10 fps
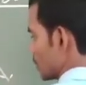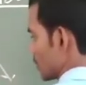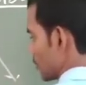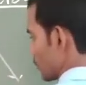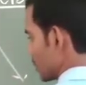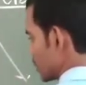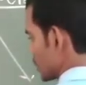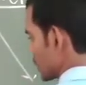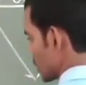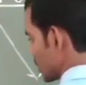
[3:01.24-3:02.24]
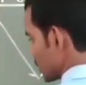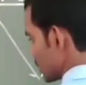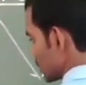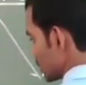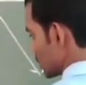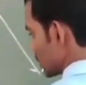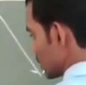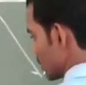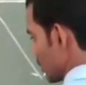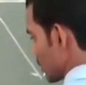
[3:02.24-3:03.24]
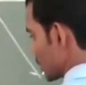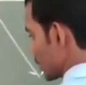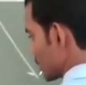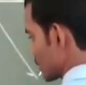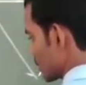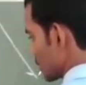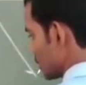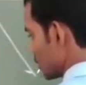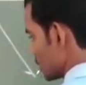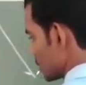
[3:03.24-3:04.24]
The first scale is inner scale,